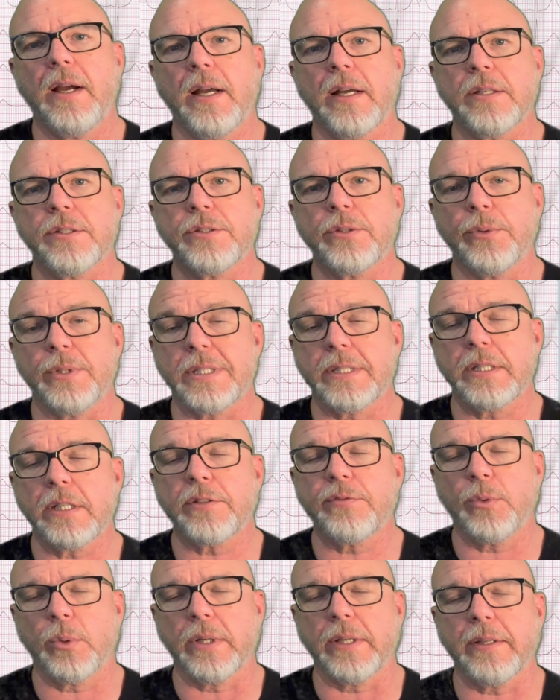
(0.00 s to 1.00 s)
So at
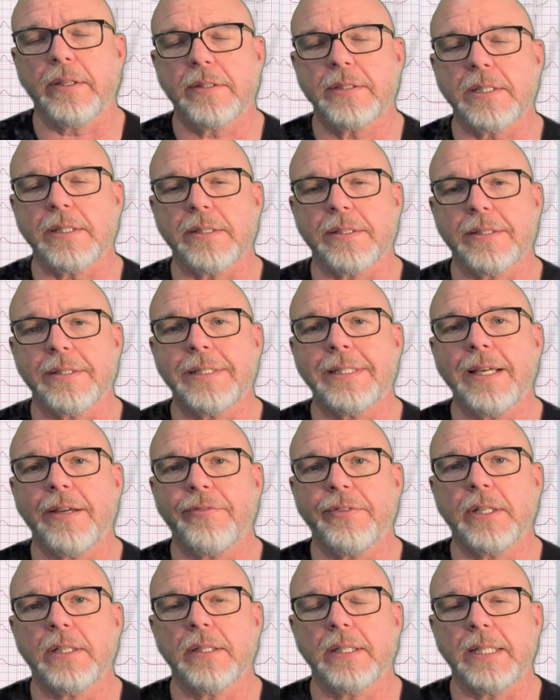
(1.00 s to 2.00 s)
640, this is
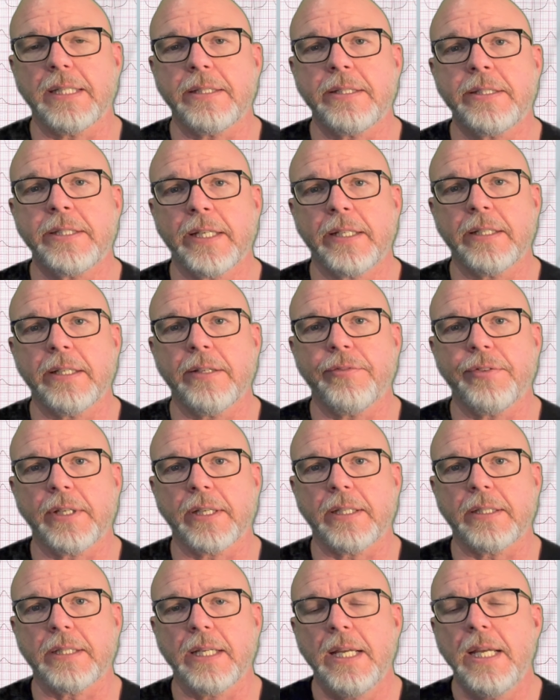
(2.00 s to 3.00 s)
definitely
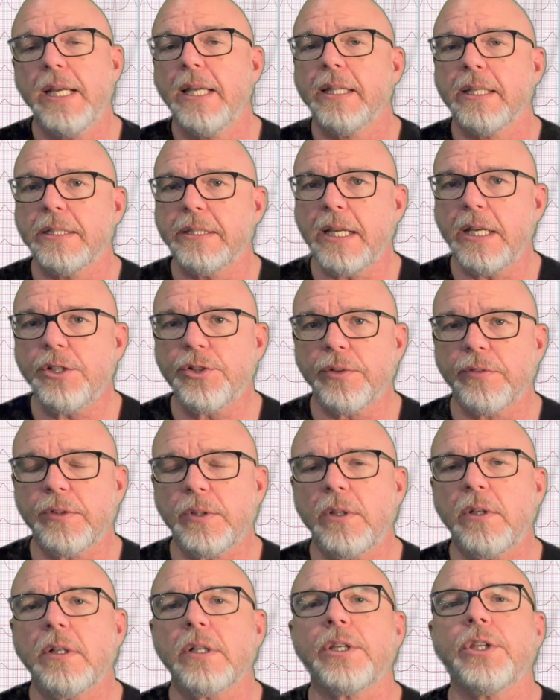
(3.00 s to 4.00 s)
significant. The danger of a
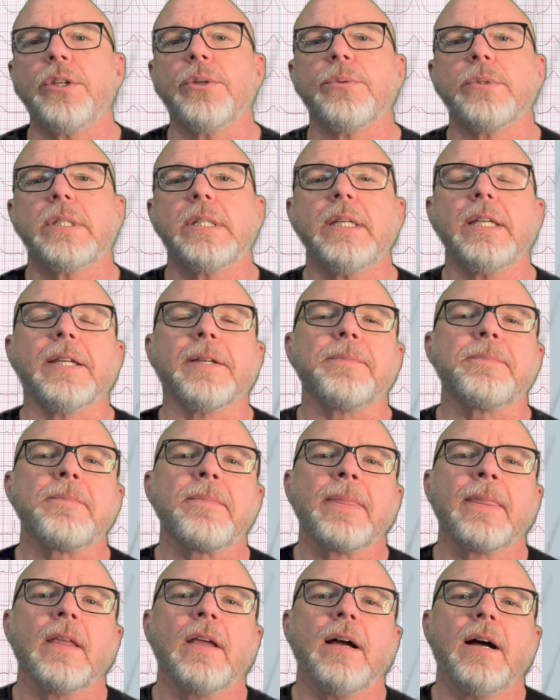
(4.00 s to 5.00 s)
long QT
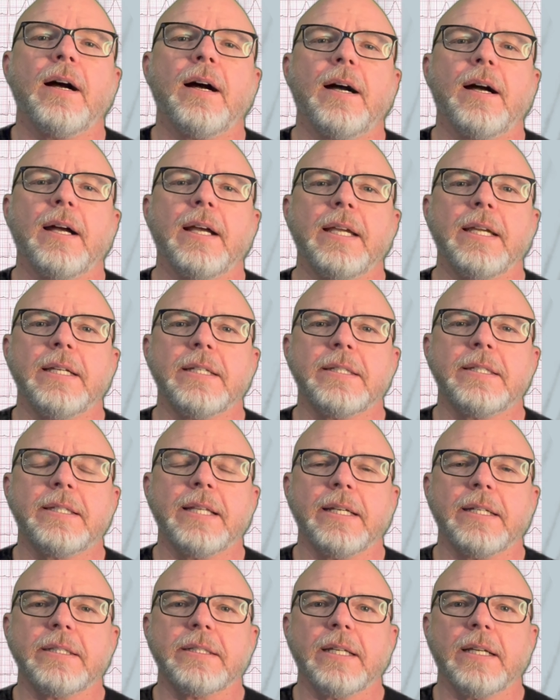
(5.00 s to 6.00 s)
is
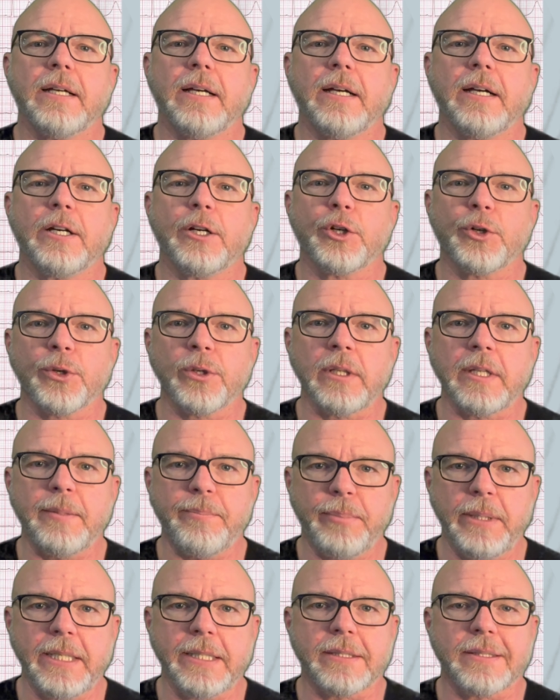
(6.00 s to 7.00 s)
that early
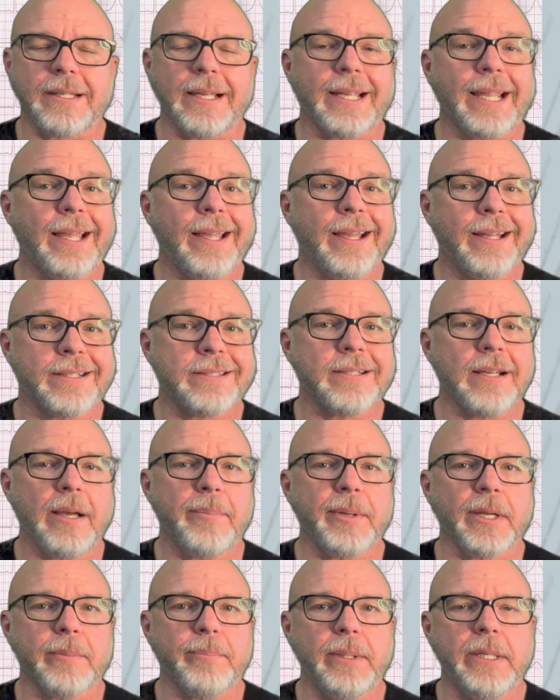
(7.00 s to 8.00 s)
beats, like
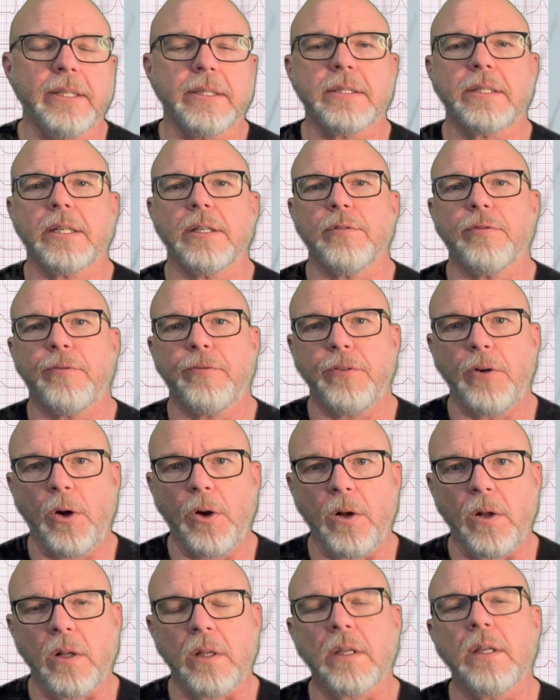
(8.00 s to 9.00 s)
ectopic beats, can
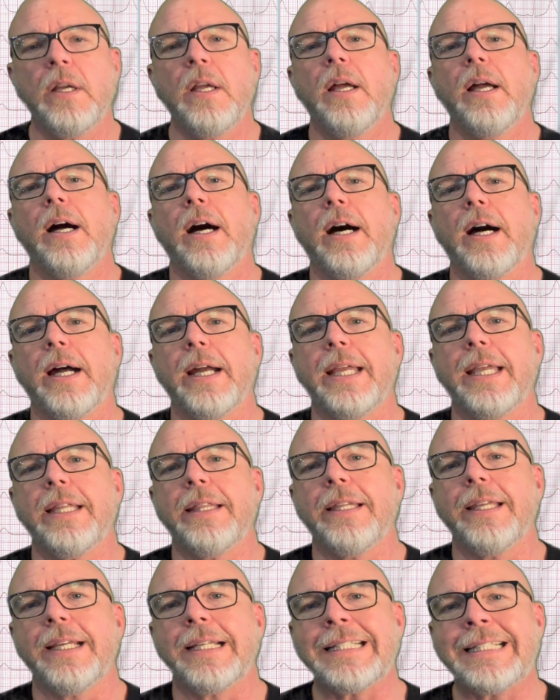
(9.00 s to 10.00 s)
fall
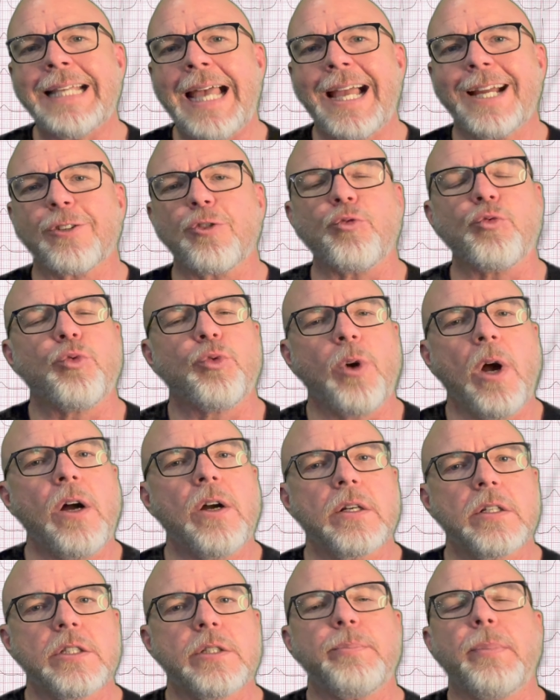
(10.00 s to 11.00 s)
in the exact
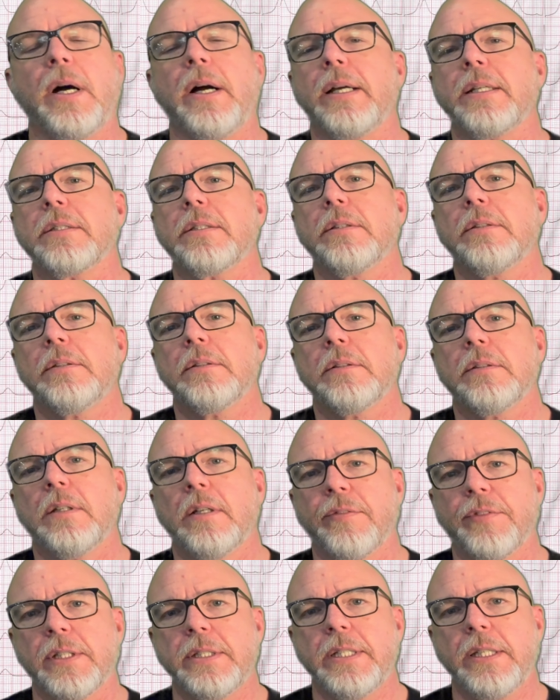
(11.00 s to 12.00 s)
wrong spot
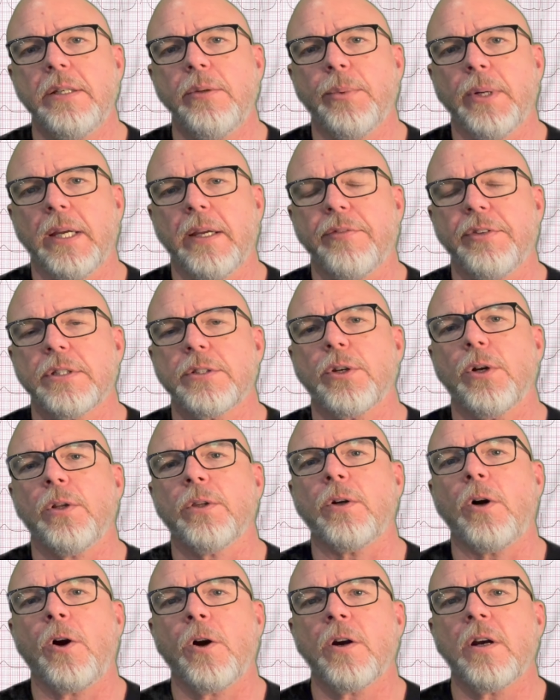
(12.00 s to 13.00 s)
of the T wave. It's
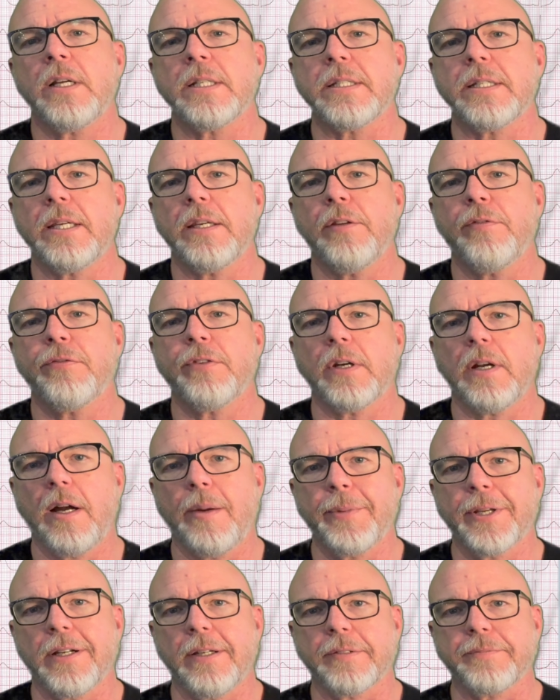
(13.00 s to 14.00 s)
called R on T
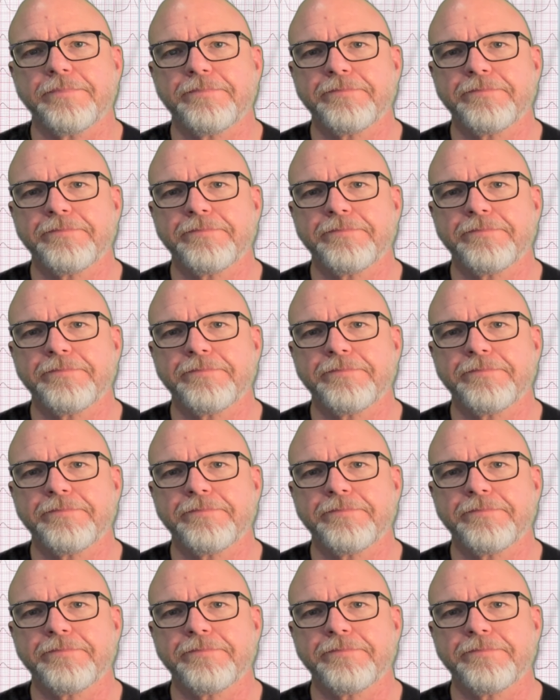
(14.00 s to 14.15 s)
phenomenon.